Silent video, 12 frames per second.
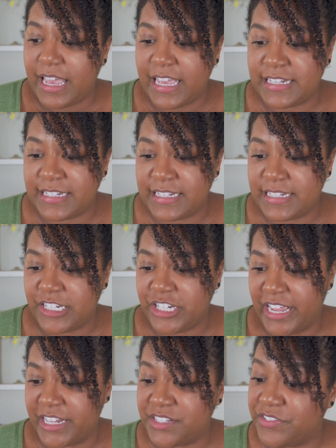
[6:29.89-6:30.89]
Is this a
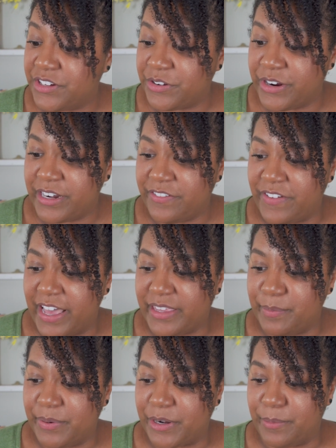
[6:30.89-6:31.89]
chance for Nora to
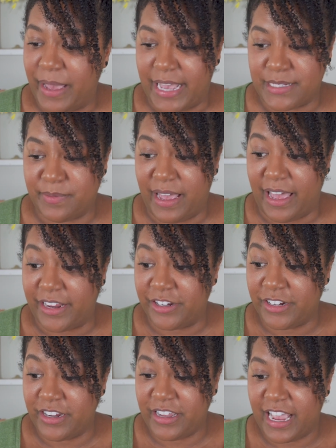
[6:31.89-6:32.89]
finally put her past behind
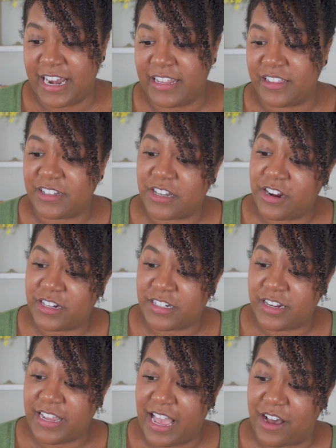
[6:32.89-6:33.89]
her? And in the dark,
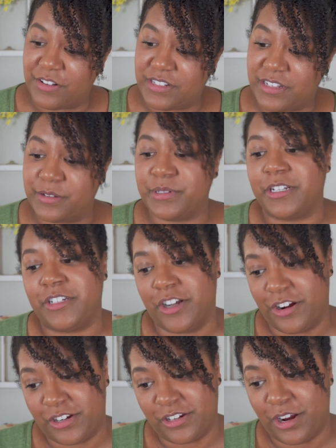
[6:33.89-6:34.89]
dark house, there was a
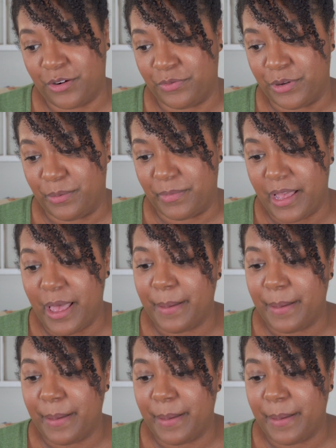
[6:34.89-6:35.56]
dark, dark room.